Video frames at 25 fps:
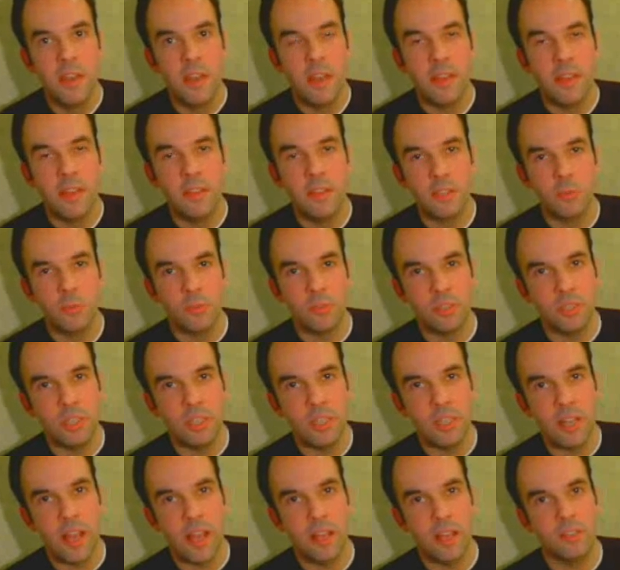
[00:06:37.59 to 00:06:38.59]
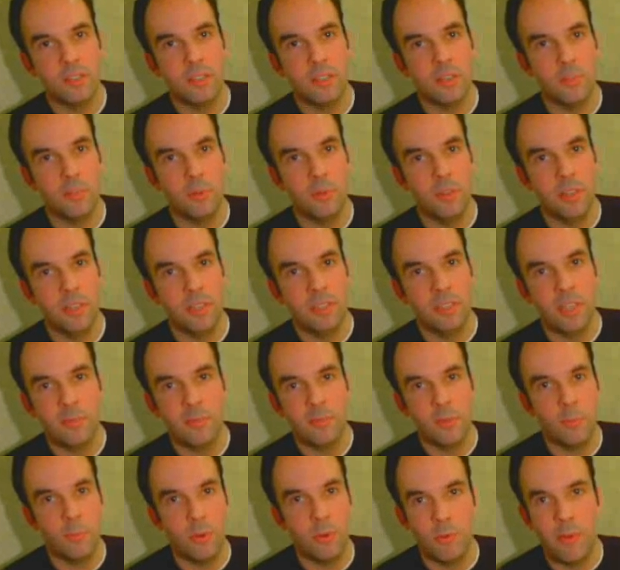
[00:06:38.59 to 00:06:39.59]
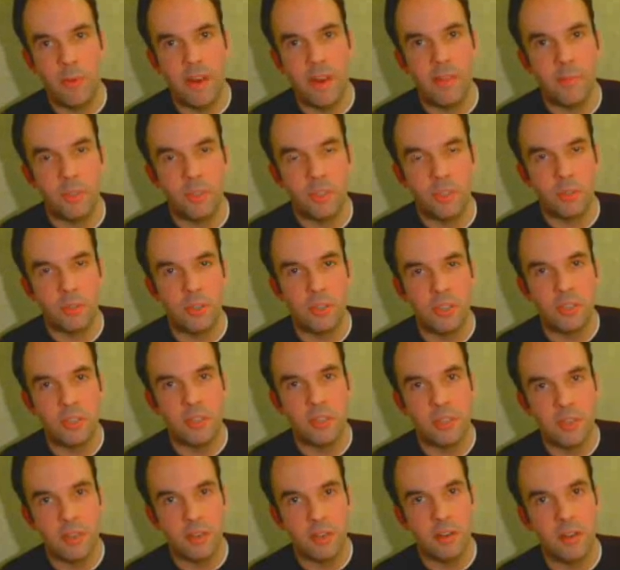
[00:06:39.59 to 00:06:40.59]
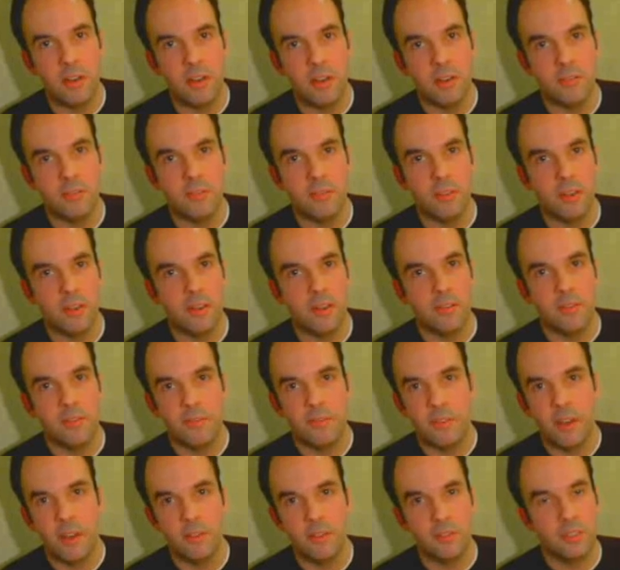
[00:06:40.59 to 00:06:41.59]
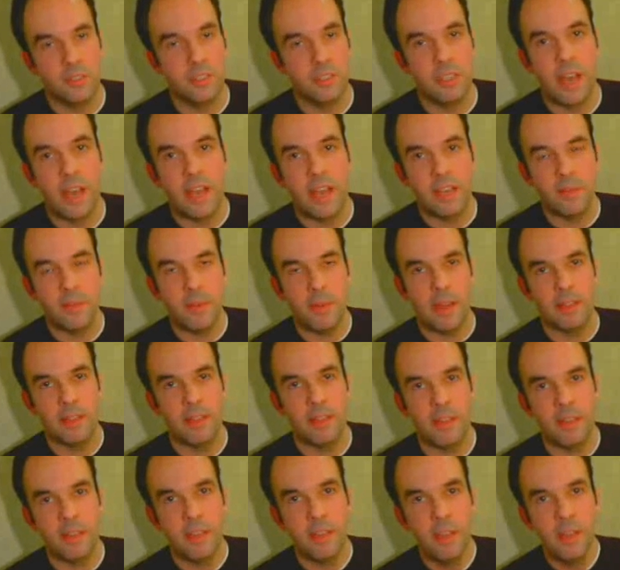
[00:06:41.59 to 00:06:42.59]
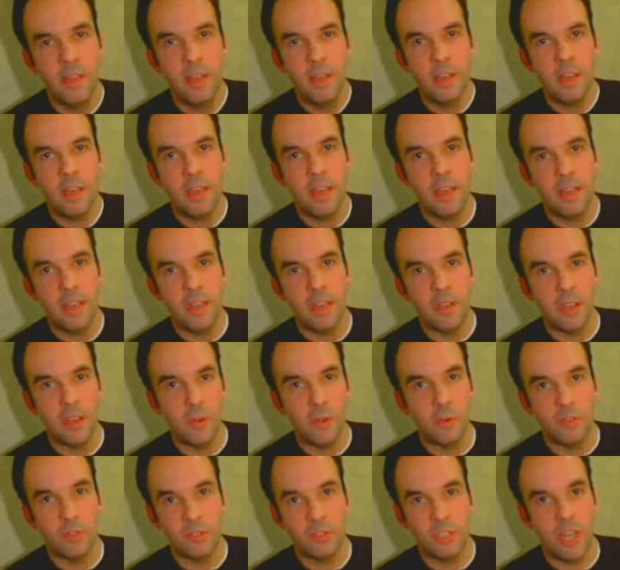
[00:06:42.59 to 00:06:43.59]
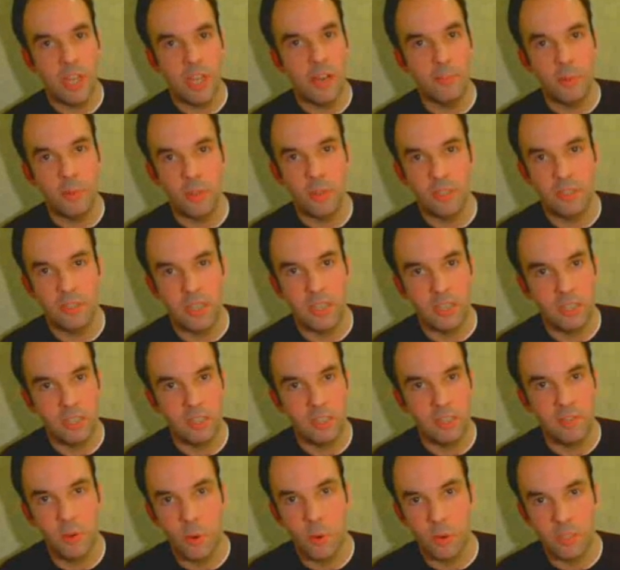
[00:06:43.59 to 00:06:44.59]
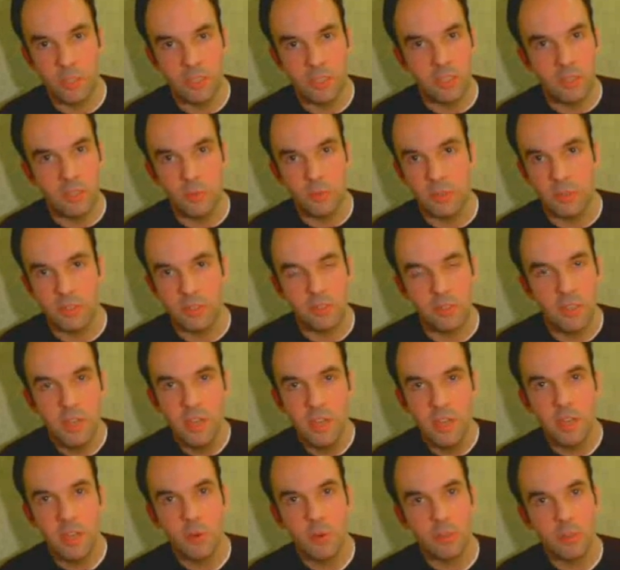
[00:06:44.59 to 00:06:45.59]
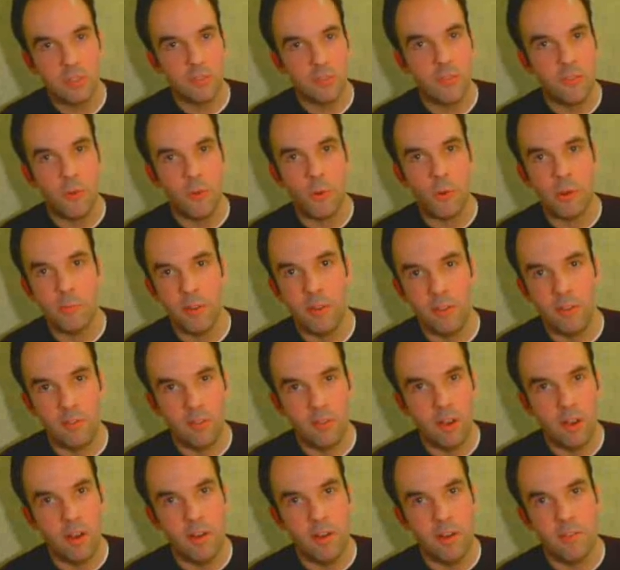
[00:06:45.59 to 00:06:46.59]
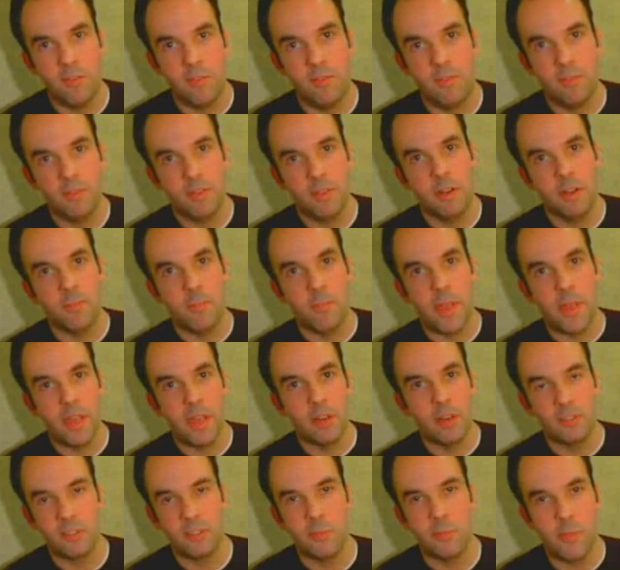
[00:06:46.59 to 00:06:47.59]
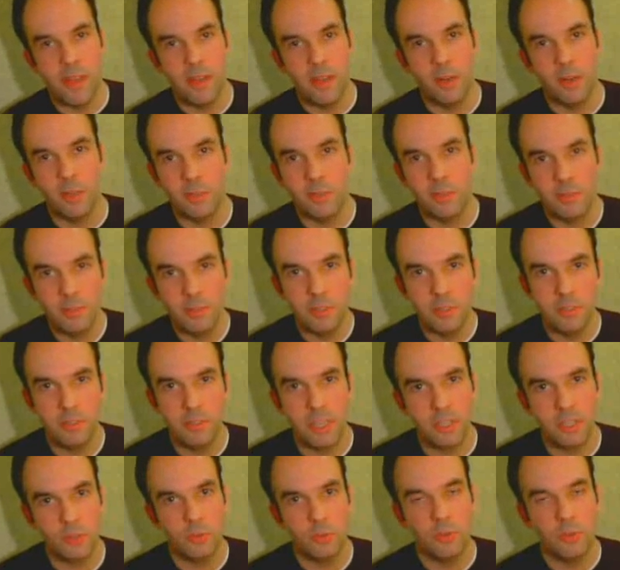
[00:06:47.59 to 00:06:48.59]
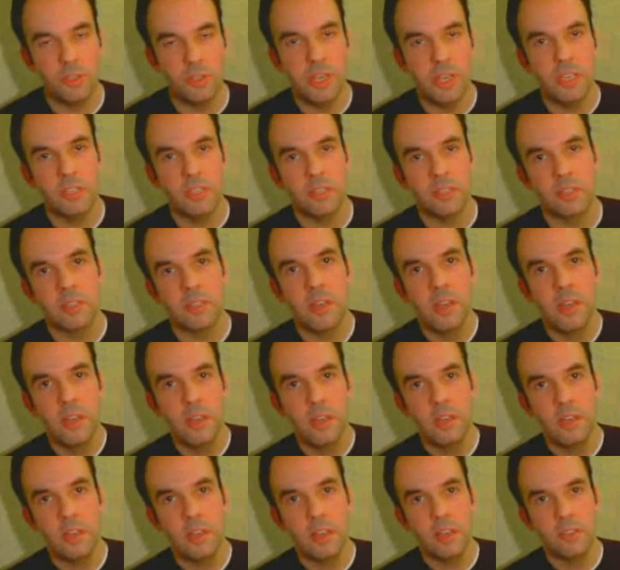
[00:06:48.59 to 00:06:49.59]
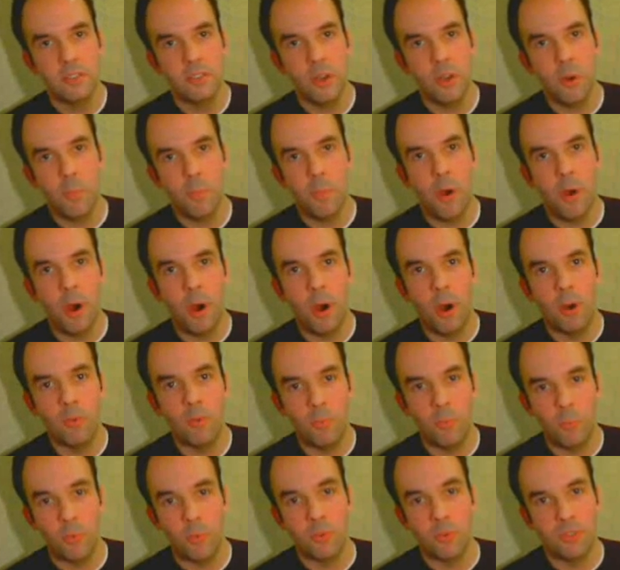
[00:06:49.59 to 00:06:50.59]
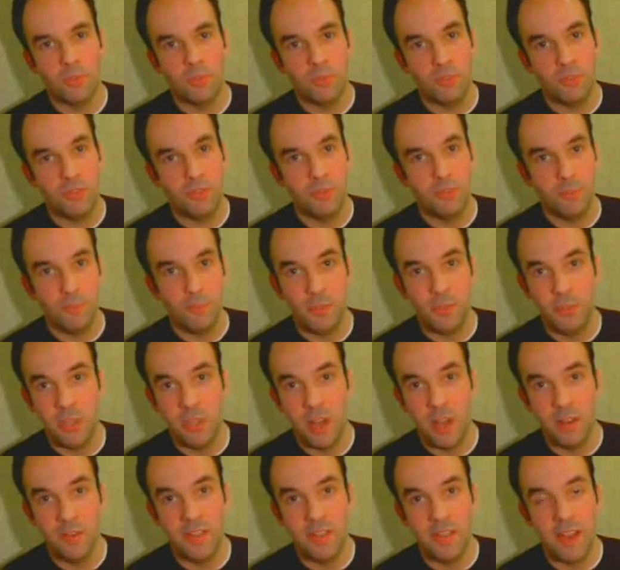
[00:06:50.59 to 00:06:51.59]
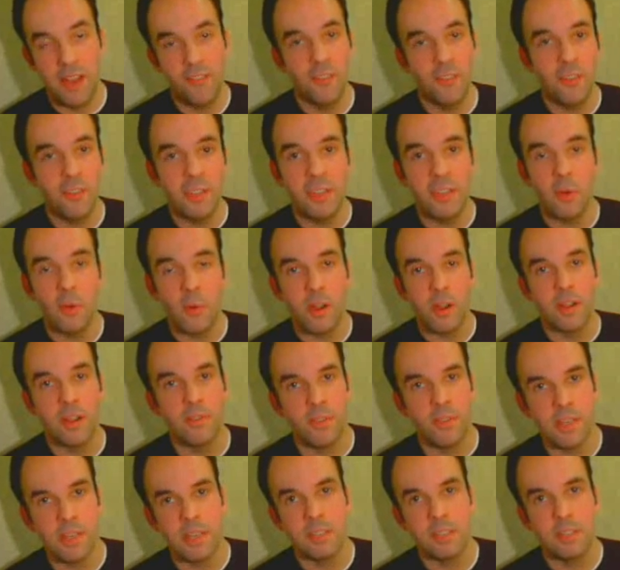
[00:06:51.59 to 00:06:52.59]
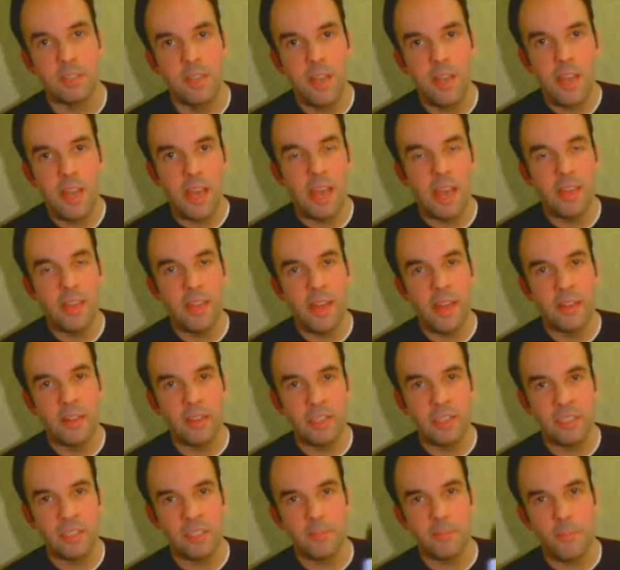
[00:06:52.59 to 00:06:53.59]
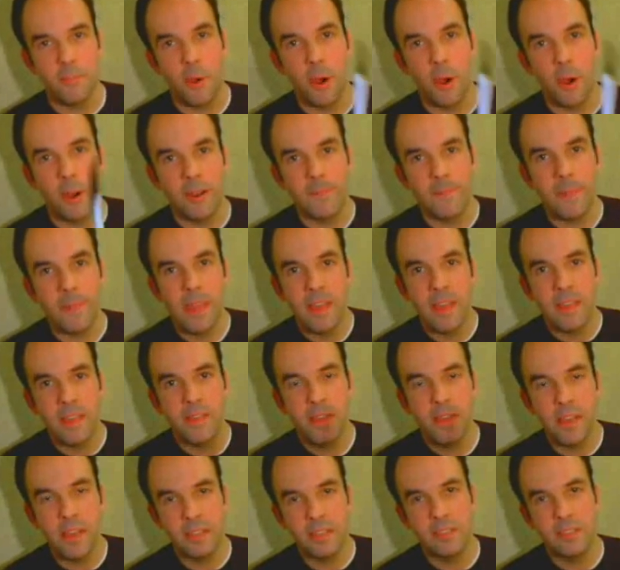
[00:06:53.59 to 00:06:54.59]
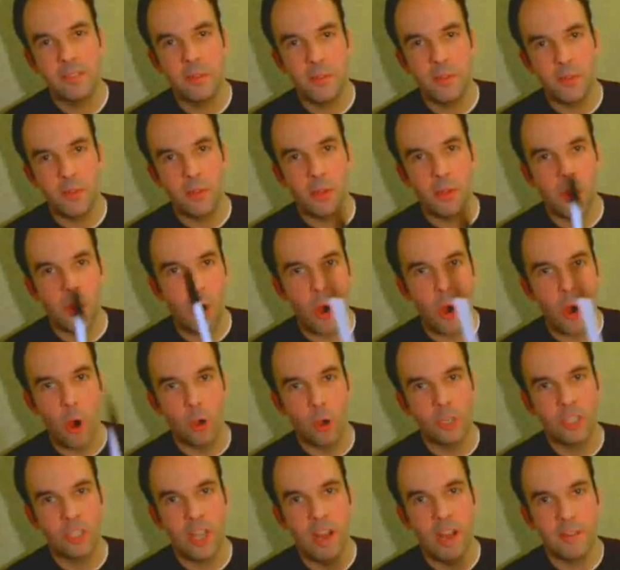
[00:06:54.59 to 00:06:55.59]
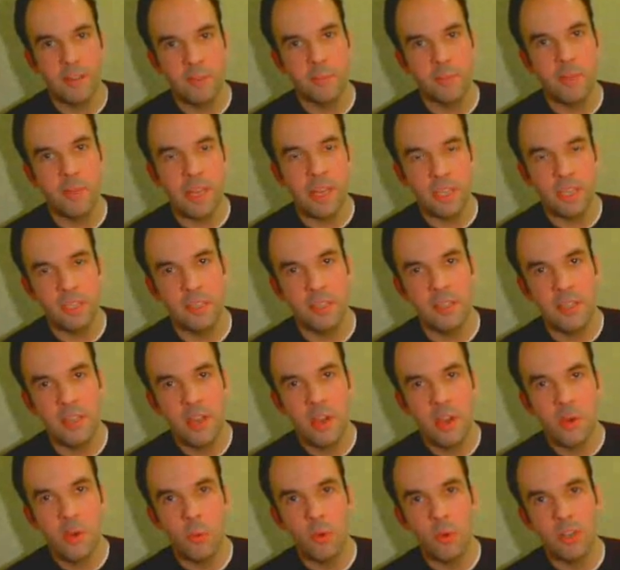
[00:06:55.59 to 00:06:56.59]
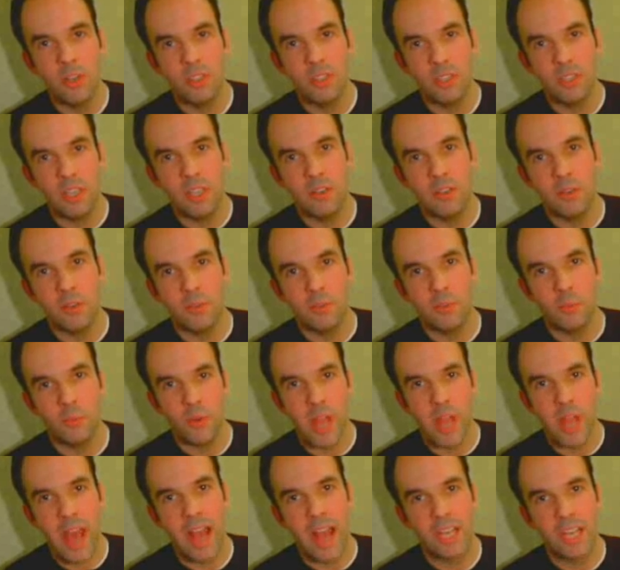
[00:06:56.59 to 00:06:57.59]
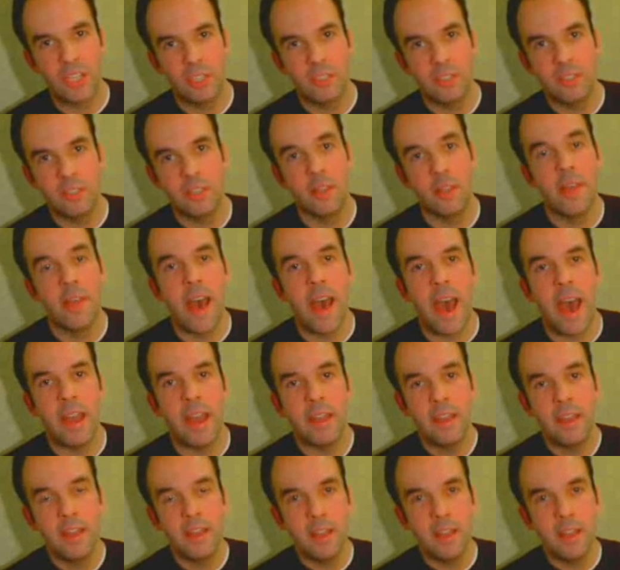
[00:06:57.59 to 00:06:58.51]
And this was seen as completely acceptable by the majority of society back then. And it was child molestation, of course, and it was a form of male-to-male sexual relations. And so Paul was definitely aware of this, and at least in part, this harsh condemnation was in reaction to that.